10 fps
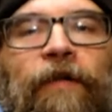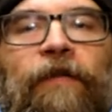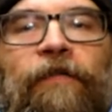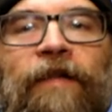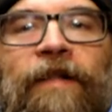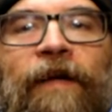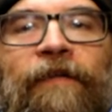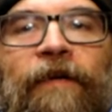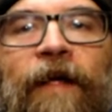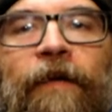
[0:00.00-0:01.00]
released in
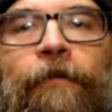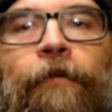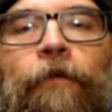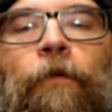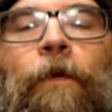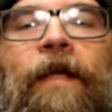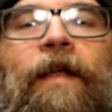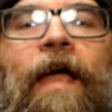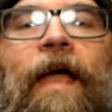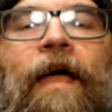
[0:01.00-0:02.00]
nineteen eighty-two,
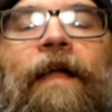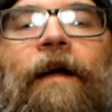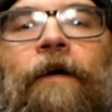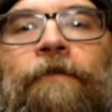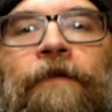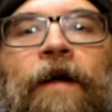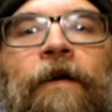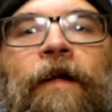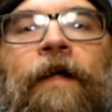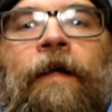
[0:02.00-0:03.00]
it had a
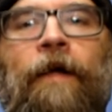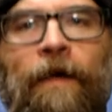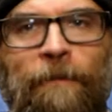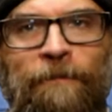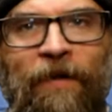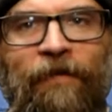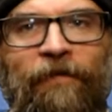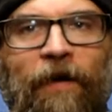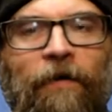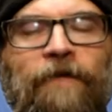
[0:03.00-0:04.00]
very
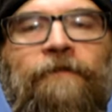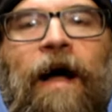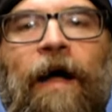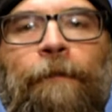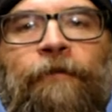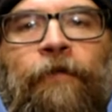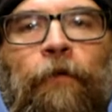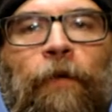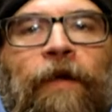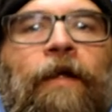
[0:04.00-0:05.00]
military vibe
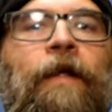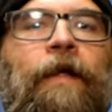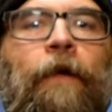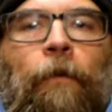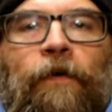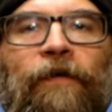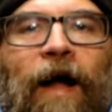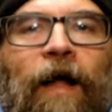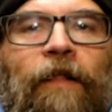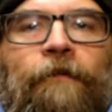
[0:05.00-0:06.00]
to it. It was
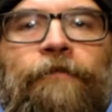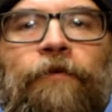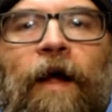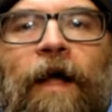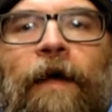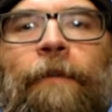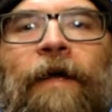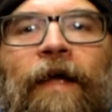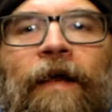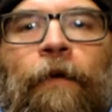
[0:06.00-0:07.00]
olive drab,
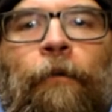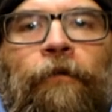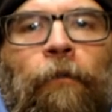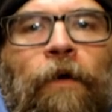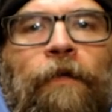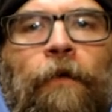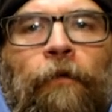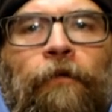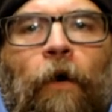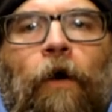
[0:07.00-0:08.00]
and it was one of
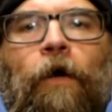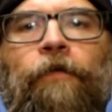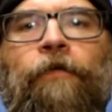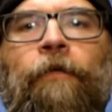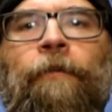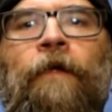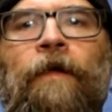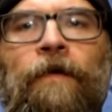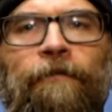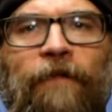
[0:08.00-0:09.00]
those awesome
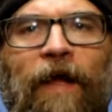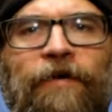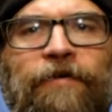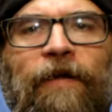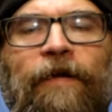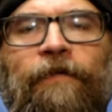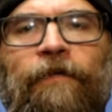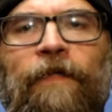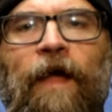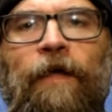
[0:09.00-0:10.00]

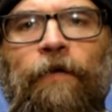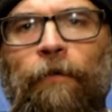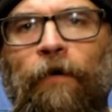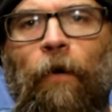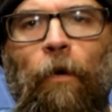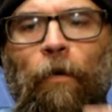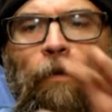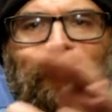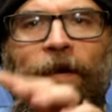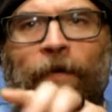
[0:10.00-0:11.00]
flashlights that you would
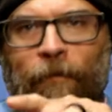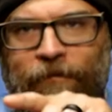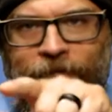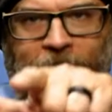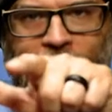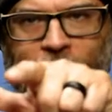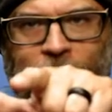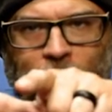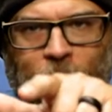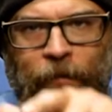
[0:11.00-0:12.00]
hold and it would face
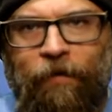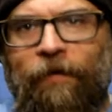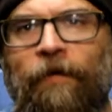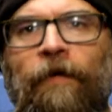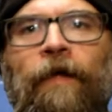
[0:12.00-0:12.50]
forward.